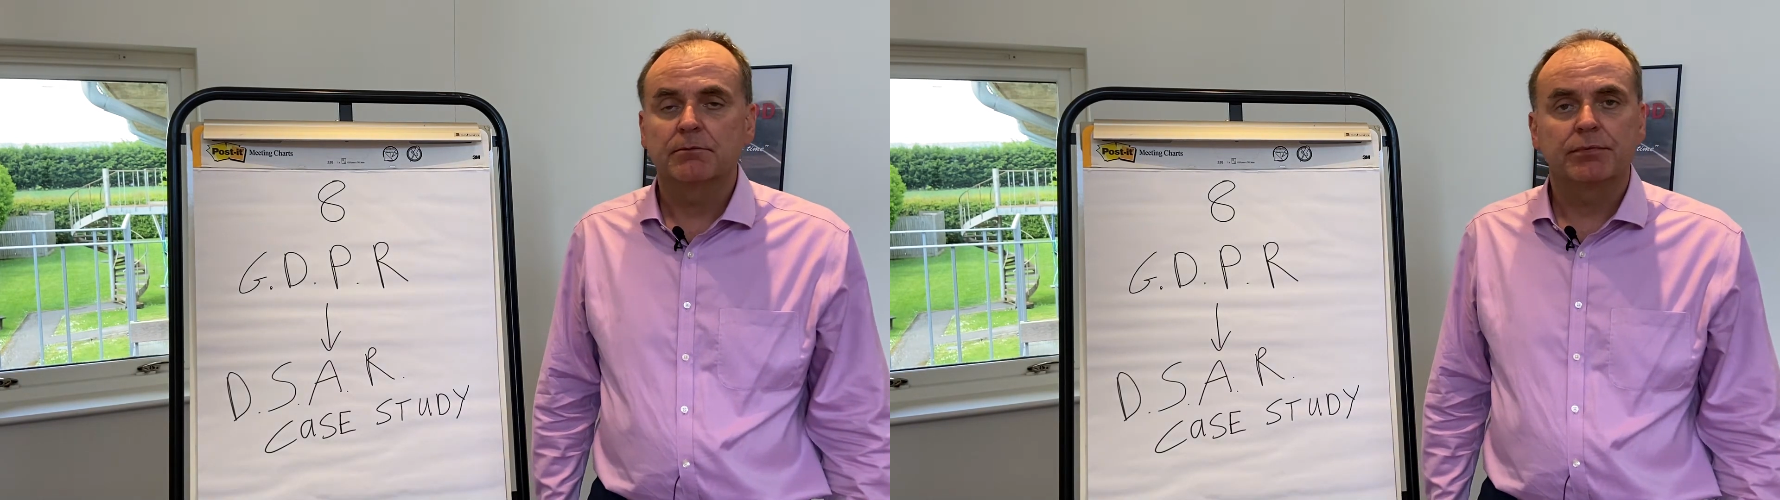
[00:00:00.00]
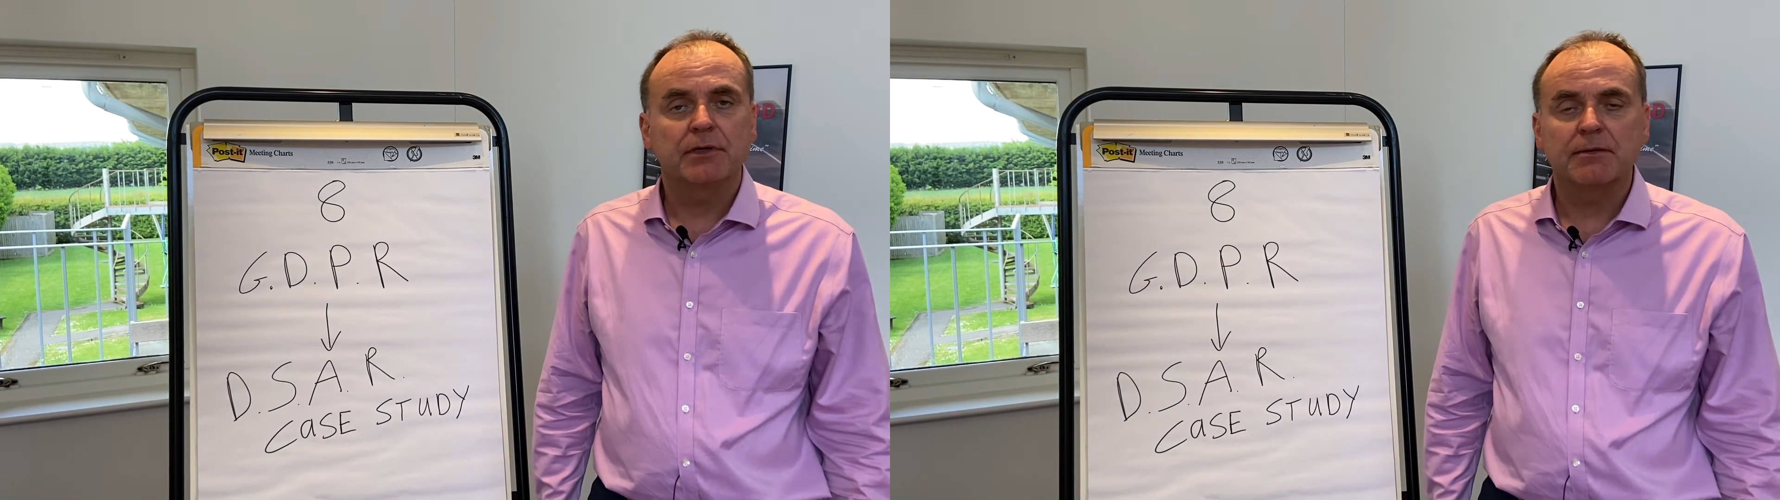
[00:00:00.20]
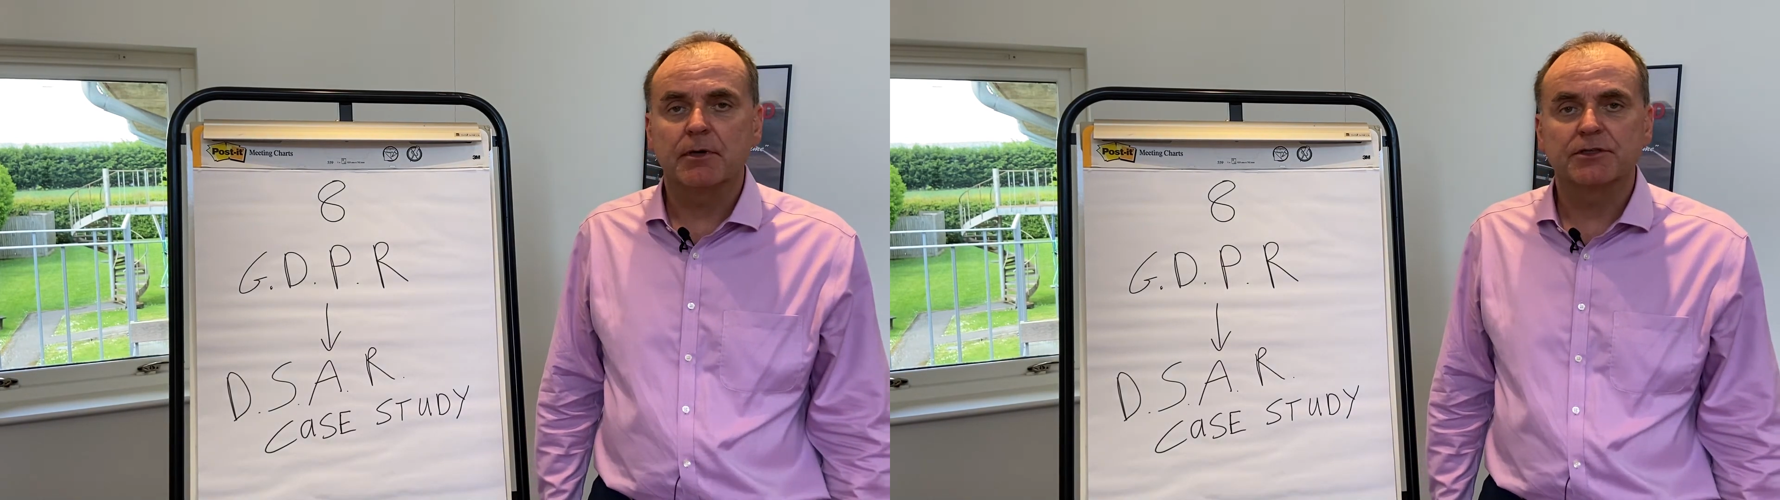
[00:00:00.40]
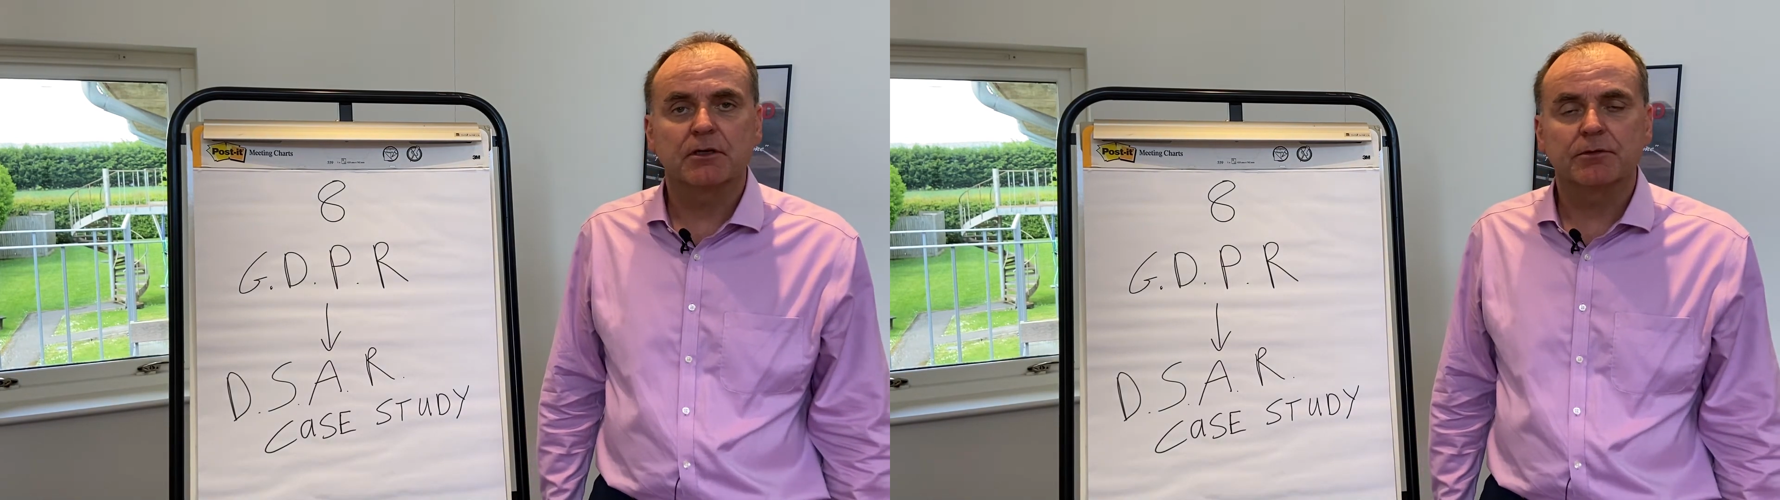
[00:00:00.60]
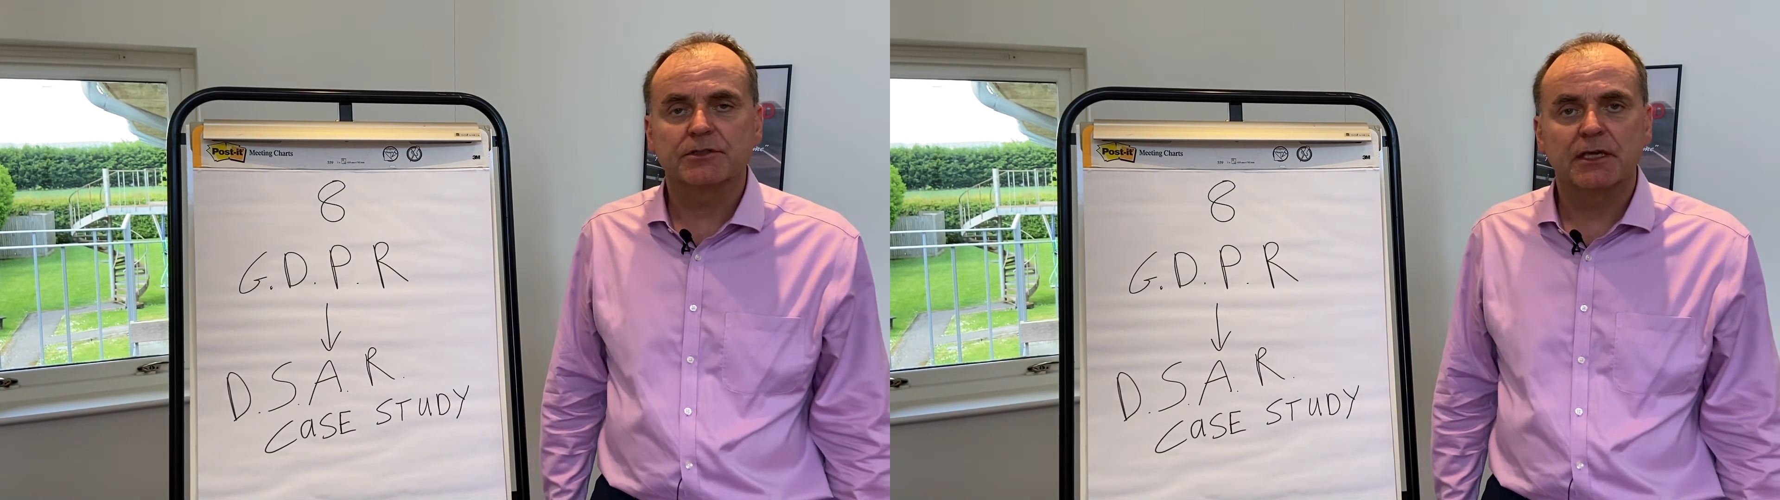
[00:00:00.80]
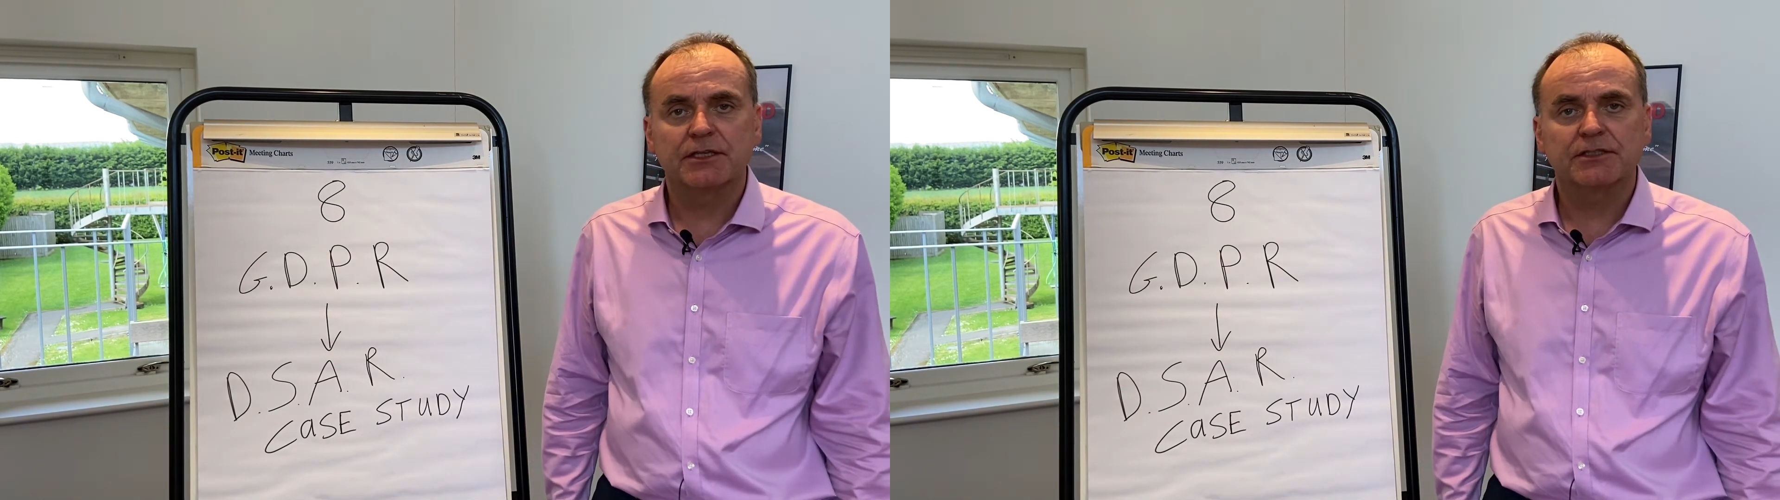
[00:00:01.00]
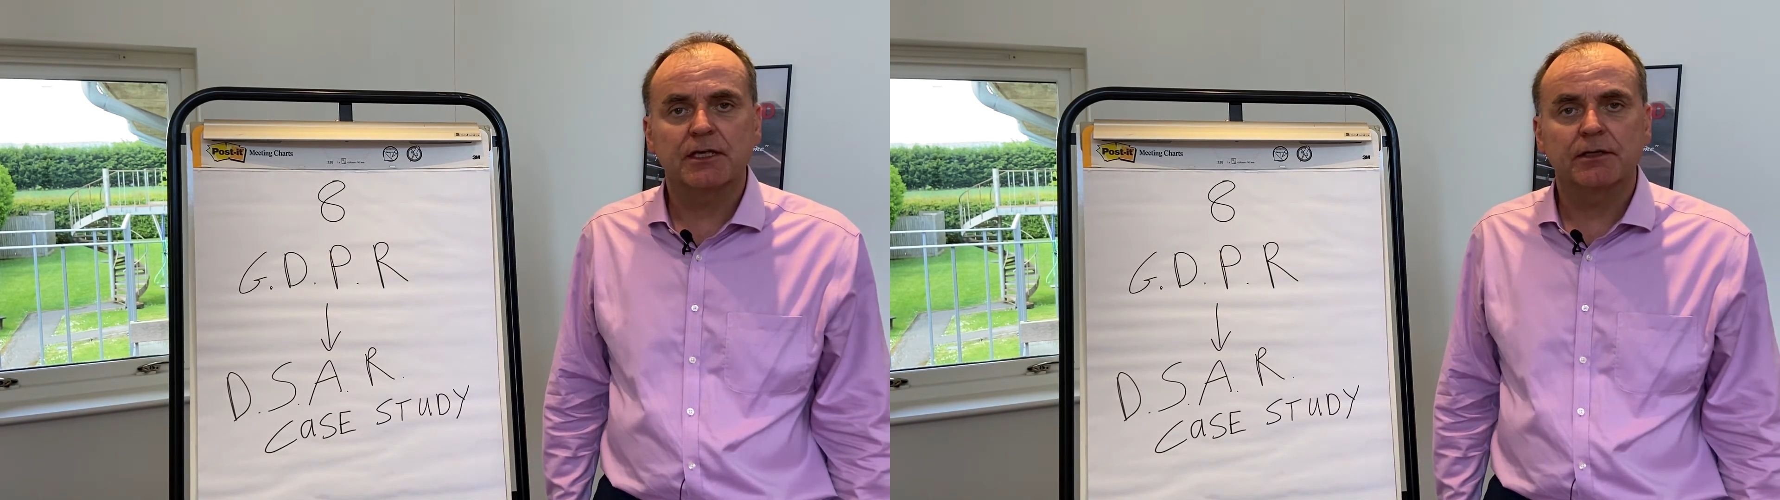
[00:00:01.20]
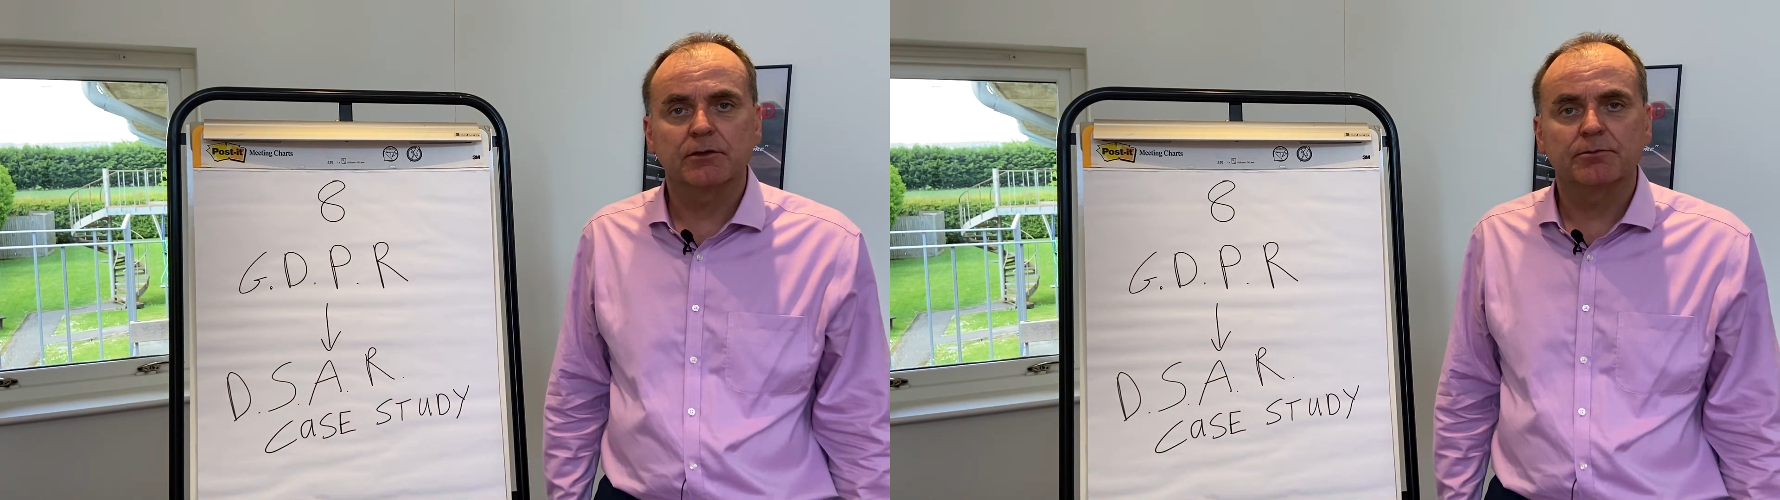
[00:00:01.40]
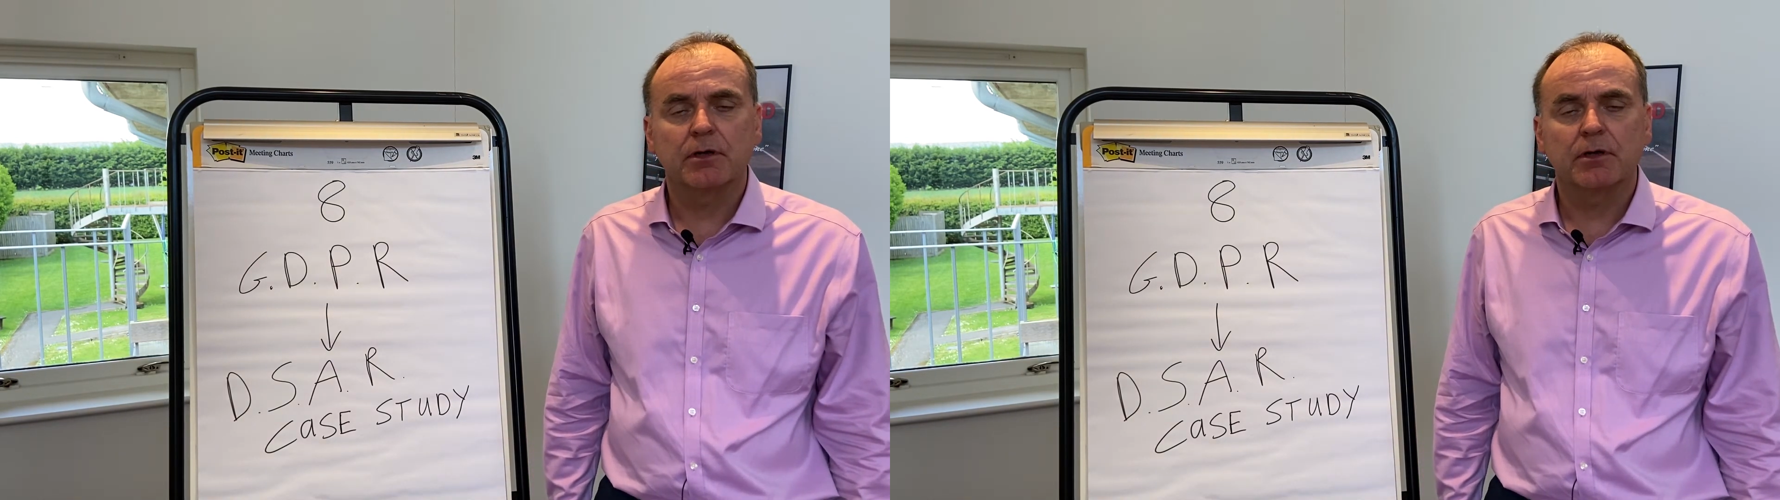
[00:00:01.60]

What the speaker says: pretty much, I would say, a standard